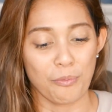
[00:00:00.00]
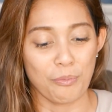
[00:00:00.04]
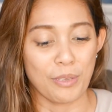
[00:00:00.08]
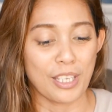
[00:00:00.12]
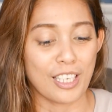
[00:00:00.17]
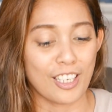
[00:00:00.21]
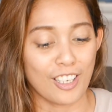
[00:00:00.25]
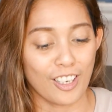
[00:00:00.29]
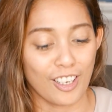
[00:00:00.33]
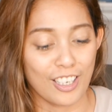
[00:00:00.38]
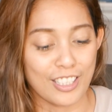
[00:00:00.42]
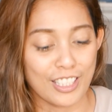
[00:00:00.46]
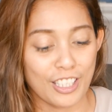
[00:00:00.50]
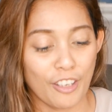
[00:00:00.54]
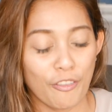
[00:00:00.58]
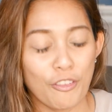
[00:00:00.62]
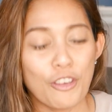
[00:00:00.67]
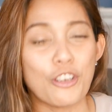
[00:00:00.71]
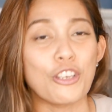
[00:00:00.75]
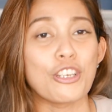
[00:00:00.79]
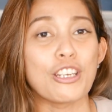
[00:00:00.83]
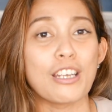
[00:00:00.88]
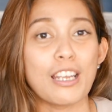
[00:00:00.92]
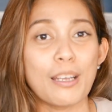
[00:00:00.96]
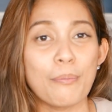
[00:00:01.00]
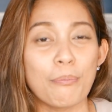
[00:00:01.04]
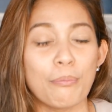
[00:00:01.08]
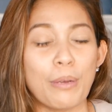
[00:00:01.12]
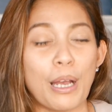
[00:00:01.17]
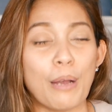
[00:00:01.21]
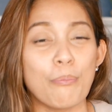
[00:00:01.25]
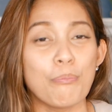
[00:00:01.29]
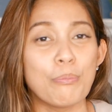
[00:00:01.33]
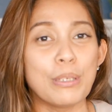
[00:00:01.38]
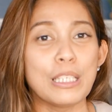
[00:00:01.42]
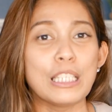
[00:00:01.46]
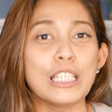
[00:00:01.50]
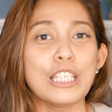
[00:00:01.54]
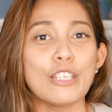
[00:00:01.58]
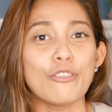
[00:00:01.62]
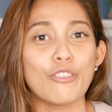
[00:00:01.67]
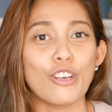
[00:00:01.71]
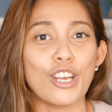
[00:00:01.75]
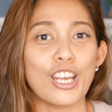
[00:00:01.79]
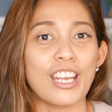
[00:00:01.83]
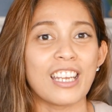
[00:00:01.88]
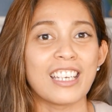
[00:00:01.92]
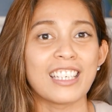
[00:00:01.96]
because if you're a
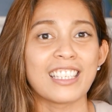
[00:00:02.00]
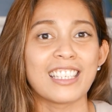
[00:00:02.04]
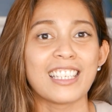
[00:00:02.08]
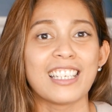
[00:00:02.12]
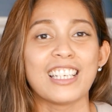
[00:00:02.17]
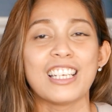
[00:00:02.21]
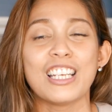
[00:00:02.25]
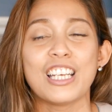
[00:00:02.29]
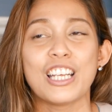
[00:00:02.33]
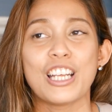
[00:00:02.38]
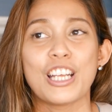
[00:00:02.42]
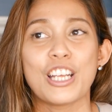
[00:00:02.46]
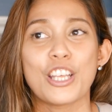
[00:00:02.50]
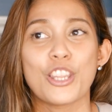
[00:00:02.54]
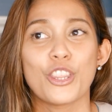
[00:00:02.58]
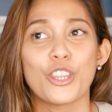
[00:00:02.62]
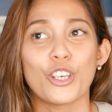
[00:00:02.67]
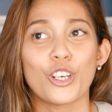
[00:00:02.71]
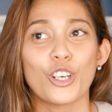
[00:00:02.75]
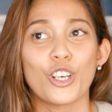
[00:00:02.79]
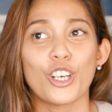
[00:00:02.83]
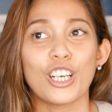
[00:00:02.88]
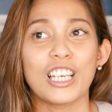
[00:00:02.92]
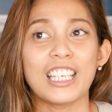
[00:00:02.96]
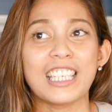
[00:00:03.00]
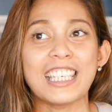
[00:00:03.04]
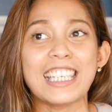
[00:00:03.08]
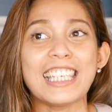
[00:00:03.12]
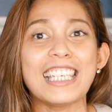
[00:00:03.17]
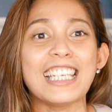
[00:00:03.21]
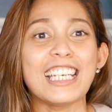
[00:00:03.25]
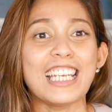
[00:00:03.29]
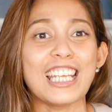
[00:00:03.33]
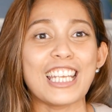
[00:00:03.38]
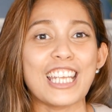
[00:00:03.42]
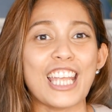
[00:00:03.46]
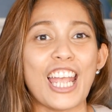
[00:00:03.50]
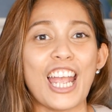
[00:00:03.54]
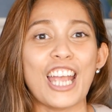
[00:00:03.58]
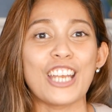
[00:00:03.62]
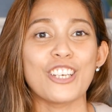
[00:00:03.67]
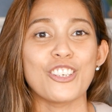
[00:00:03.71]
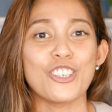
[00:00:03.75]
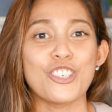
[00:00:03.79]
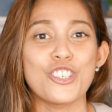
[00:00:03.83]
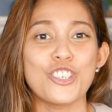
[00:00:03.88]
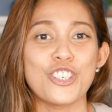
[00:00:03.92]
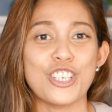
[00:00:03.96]
believer in the healing
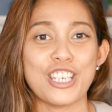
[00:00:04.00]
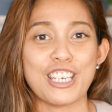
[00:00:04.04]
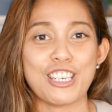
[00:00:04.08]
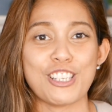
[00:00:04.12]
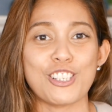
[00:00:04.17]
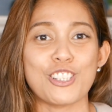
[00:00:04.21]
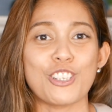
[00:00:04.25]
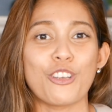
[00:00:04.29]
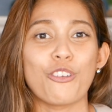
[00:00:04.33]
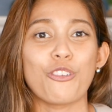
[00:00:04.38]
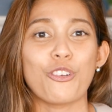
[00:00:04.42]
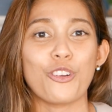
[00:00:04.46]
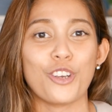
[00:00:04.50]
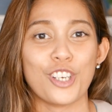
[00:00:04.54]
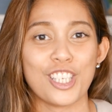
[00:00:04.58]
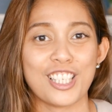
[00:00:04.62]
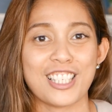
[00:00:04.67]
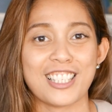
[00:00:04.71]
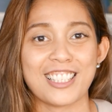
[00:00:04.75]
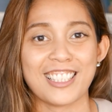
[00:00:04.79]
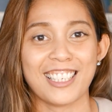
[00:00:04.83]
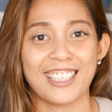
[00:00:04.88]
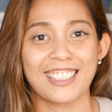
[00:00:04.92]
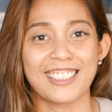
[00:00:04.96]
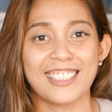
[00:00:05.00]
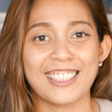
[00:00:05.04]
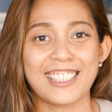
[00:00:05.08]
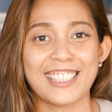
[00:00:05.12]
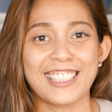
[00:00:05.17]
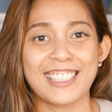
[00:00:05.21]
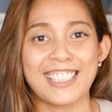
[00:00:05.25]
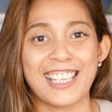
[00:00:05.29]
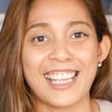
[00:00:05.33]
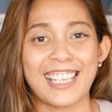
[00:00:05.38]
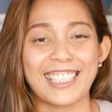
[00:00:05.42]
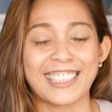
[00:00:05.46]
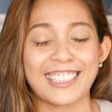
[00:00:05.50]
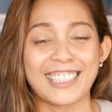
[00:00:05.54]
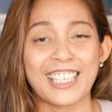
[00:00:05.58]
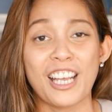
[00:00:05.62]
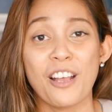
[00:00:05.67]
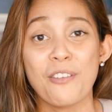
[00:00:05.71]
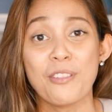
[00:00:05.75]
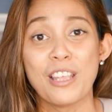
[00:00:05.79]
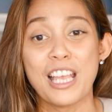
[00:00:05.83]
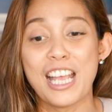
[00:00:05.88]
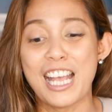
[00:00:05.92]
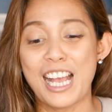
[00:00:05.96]
energies of crystals,
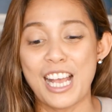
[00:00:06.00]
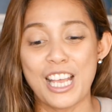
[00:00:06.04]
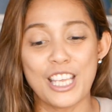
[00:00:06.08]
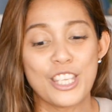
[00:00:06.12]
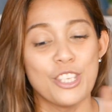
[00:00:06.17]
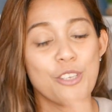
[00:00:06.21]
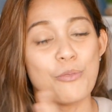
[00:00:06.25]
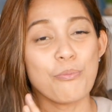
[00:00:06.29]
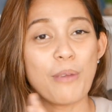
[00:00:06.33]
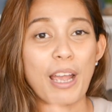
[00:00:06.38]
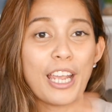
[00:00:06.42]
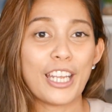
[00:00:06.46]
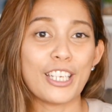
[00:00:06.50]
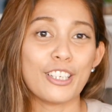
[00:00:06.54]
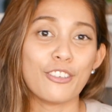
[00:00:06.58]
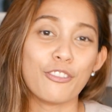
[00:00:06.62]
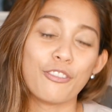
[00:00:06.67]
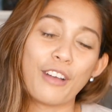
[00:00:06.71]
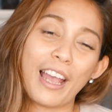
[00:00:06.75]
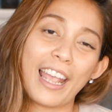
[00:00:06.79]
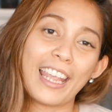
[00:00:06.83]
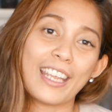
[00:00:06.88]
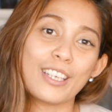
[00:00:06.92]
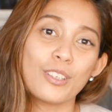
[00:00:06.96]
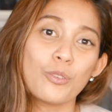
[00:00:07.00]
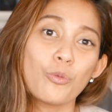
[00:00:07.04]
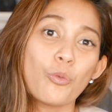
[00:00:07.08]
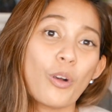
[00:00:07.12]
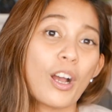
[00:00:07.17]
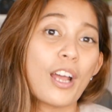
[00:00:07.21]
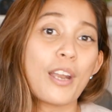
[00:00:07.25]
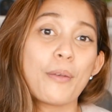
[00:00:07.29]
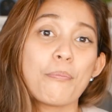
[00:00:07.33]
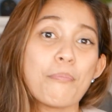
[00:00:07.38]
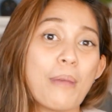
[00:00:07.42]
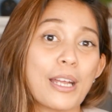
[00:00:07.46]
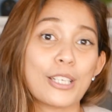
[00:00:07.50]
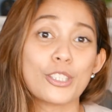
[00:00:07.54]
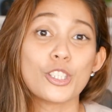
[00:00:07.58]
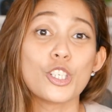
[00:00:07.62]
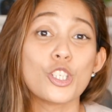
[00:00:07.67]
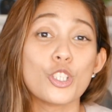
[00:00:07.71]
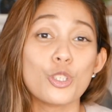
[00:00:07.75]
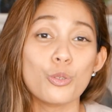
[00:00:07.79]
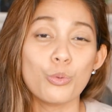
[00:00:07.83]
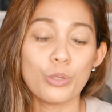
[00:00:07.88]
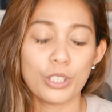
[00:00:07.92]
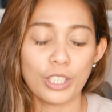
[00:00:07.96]
then you might find one
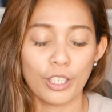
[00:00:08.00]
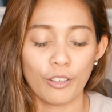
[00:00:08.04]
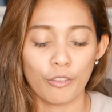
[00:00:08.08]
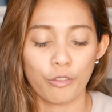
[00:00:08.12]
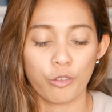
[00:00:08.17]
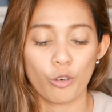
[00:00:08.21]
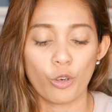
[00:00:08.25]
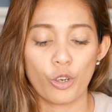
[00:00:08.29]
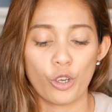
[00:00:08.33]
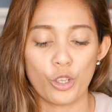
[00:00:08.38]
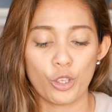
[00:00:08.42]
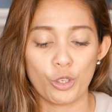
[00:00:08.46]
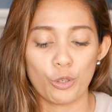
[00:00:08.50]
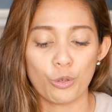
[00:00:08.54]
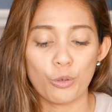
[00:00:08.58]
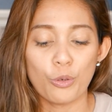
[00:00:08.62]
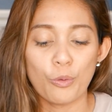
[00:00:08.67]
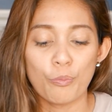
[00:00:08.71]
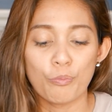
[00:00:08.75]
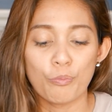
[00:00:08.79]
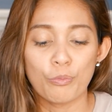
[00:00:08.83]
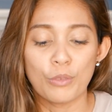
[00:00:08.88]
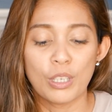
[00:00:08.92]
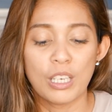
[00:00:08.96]
better suited for you.